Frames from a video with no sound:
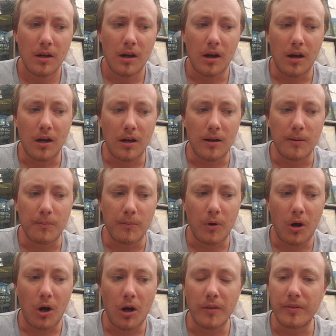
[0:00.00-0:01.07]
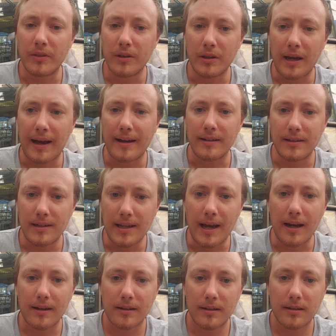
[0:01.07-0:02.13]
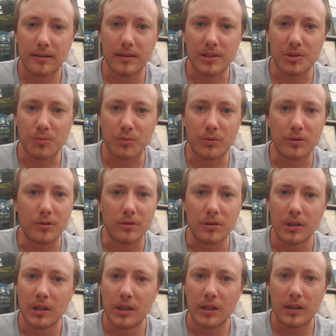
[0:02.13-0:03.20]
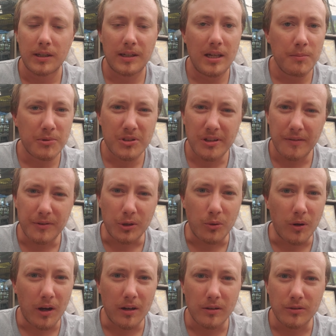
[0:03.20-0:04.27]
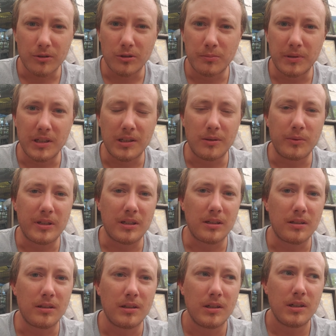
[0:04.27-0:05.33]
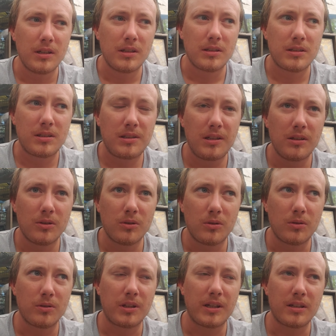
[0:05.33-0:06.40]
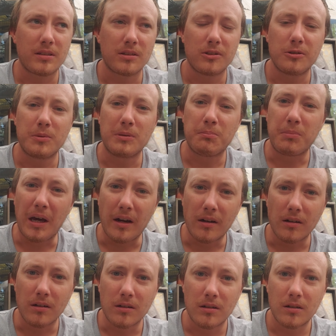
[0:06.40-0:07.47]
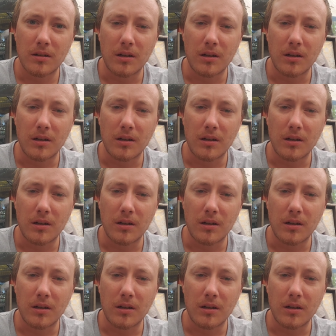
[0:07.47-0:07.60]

on that deck. This will keep us off the ground a little bit. We can seal things a little bit better.